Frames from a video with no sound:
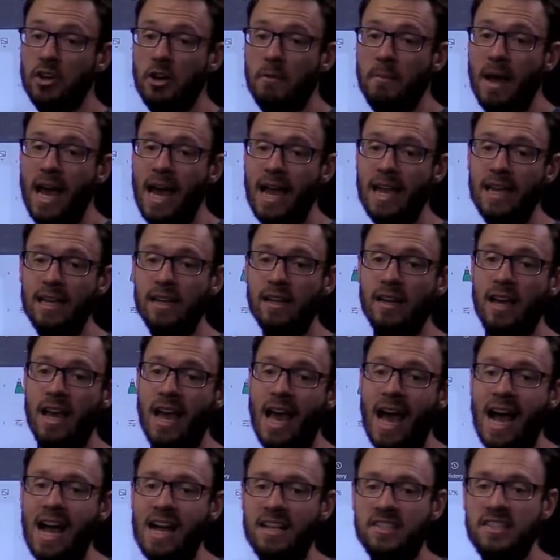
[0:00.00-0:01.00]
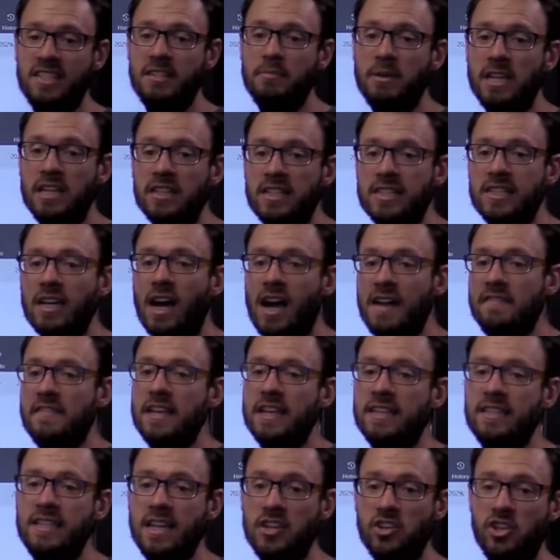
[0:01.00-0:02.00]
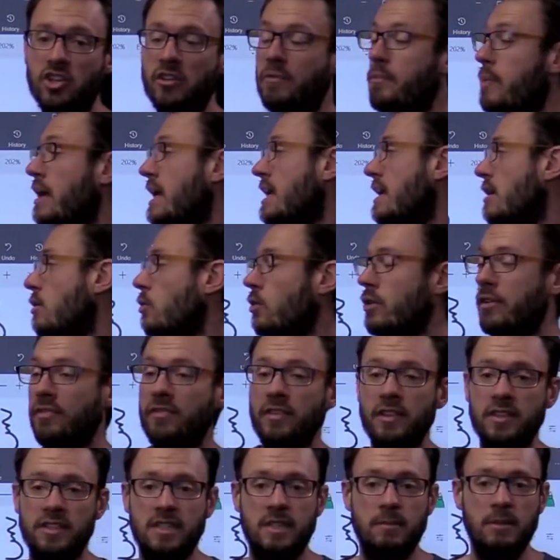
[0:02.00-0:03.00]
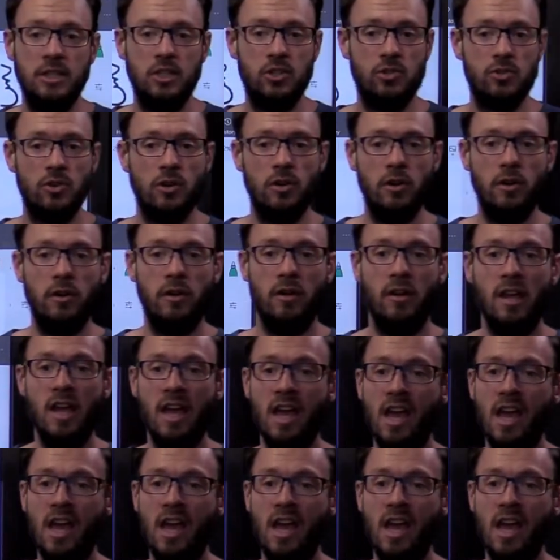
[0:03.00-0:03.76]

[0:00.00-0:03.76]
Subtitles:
the domain has to be inside the extension of P in order for this to be true.